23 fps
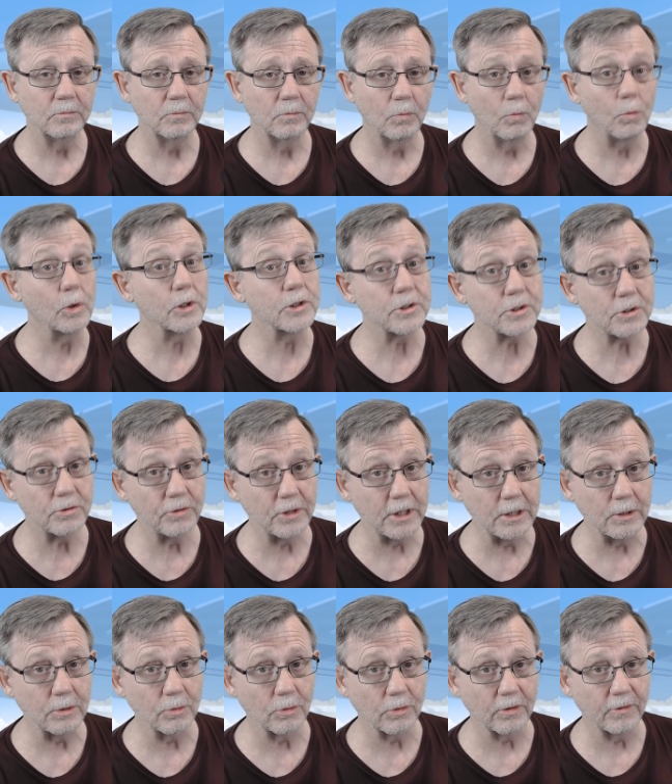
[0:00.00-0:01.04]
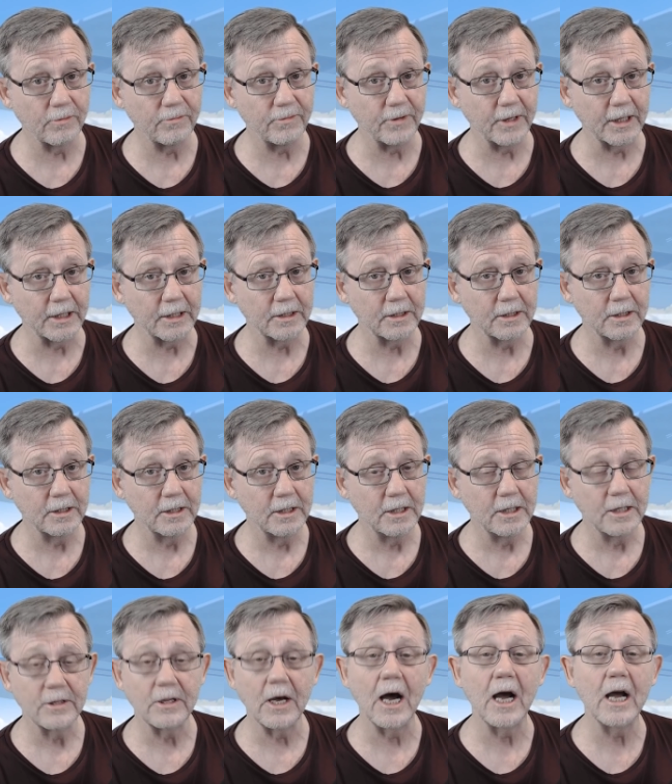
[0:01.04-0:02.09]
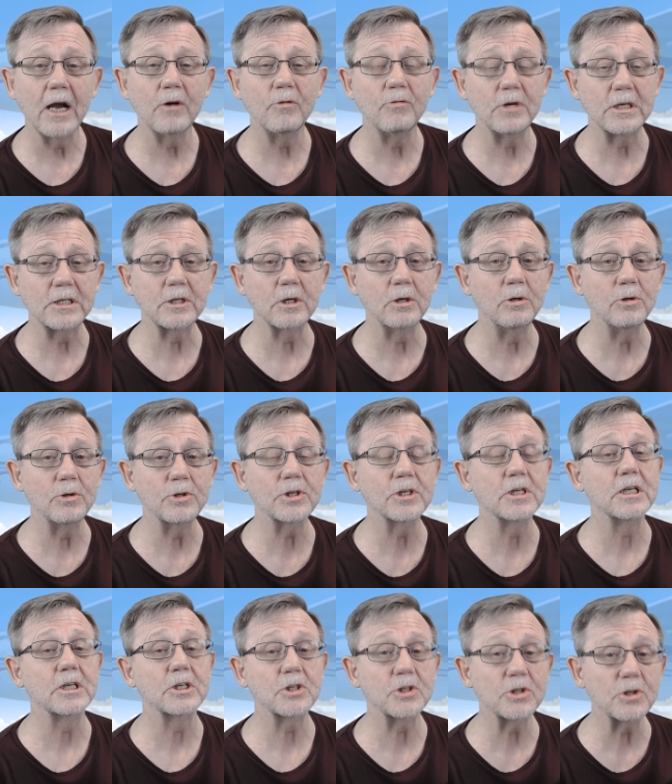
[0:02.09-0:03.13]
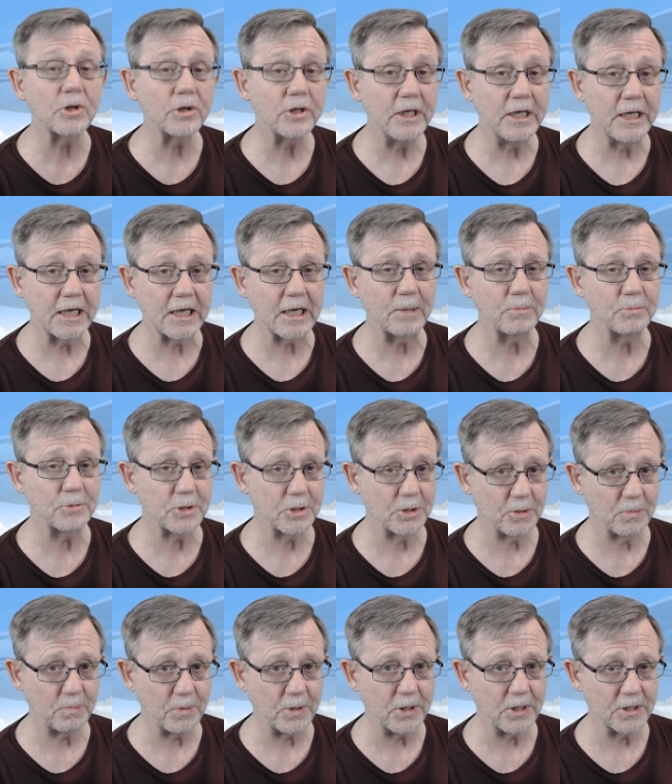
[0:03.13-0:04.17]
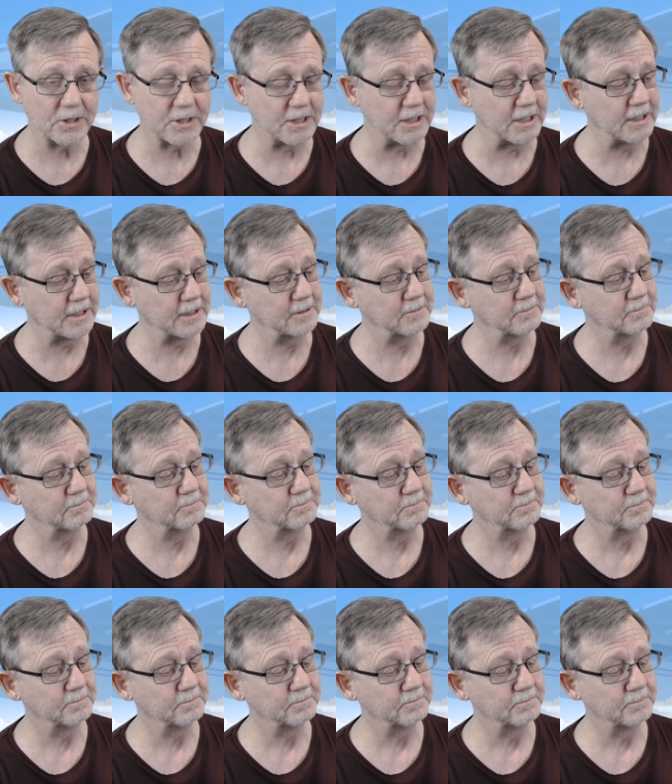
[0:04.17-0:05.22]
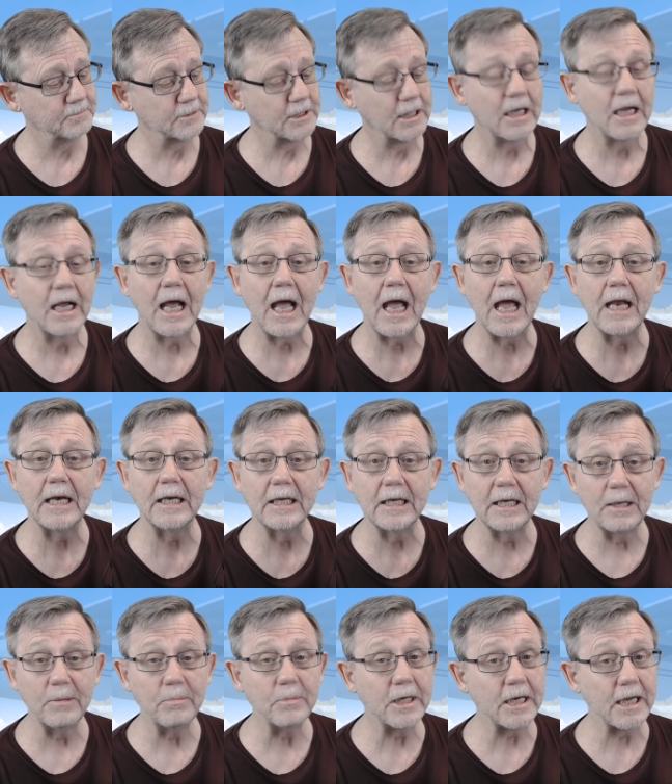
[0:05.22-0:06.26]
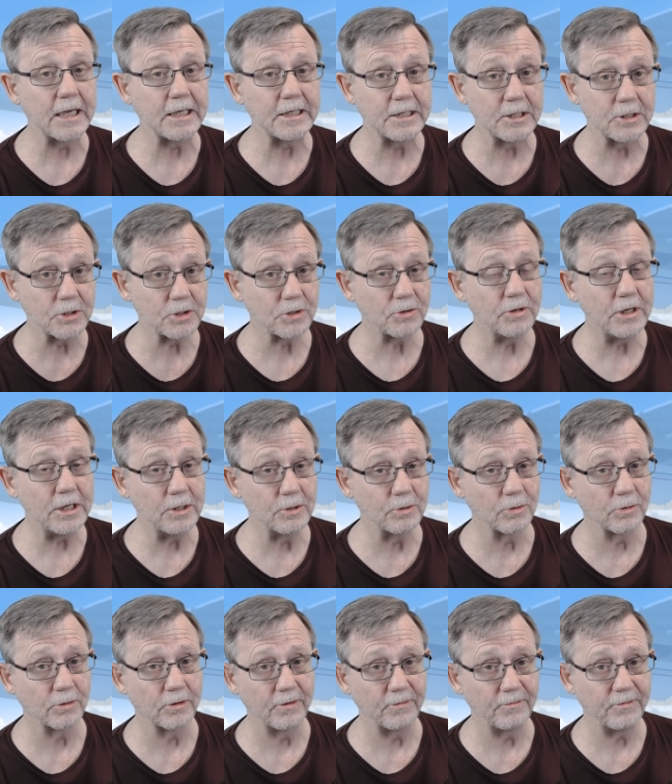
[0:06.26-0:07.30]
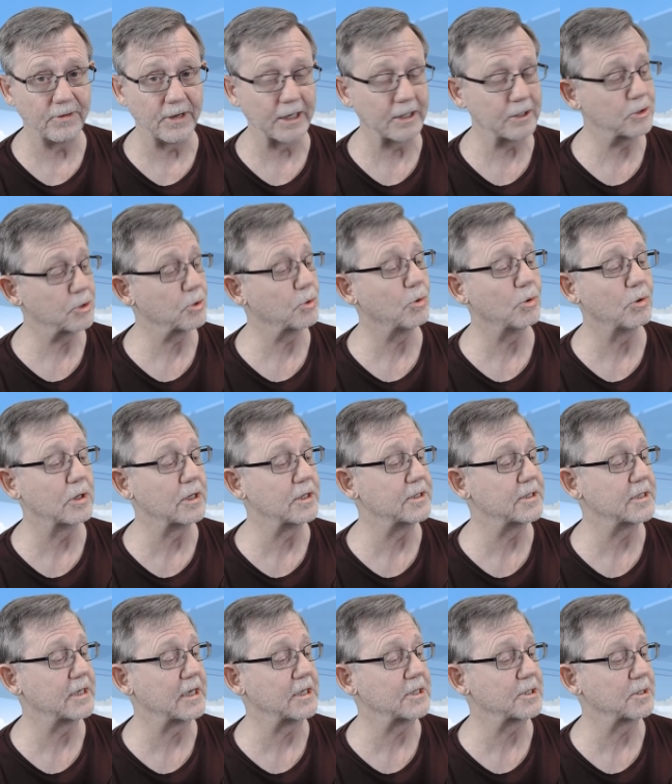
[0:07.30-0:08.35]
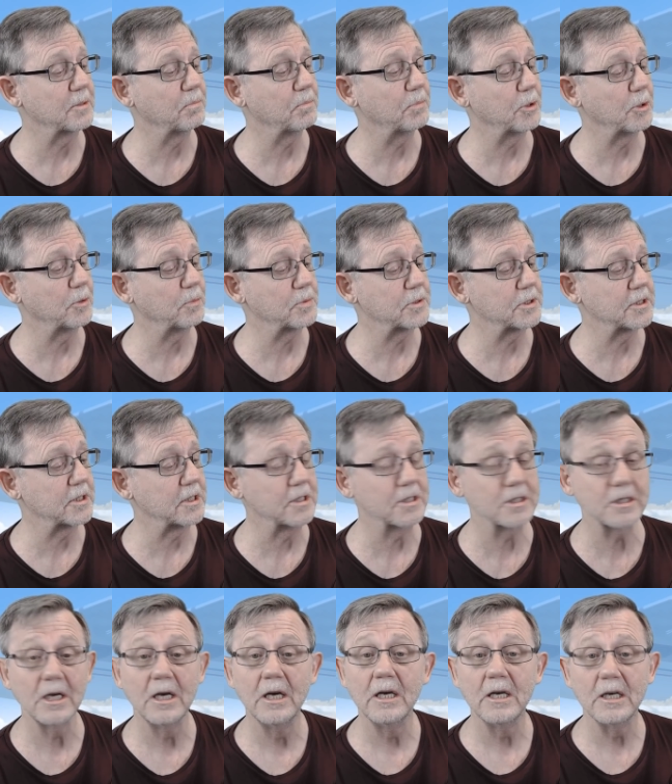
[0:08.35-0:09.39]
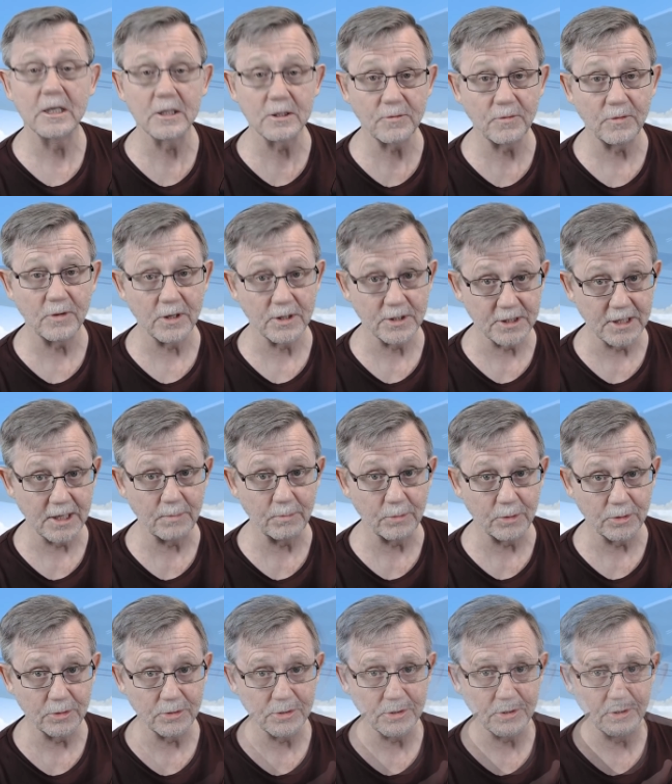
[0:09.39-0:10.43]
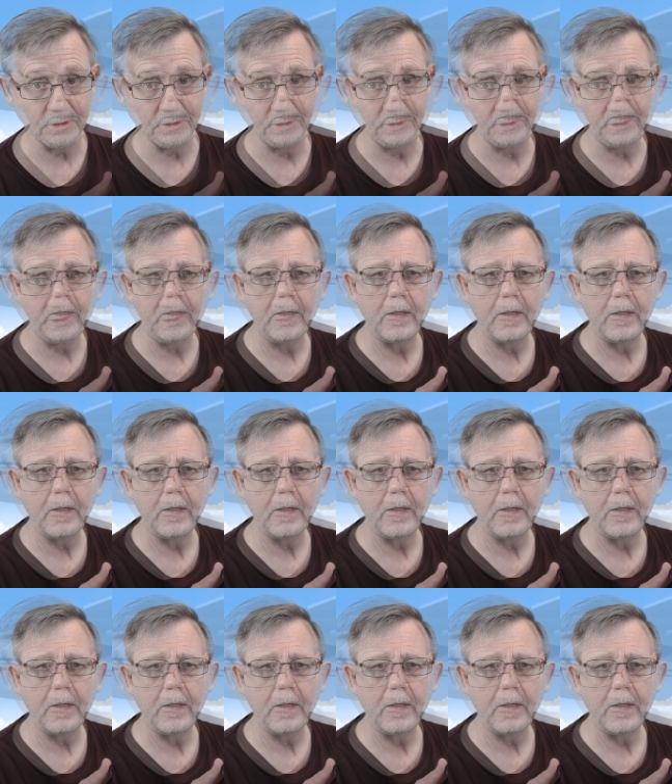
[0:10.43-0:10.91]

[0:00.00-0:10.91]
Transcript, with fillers: What screen door effect? The high resolution has certainly come to the party, and eliminated screen door effect to all intents and purposes as far as I'm concerned.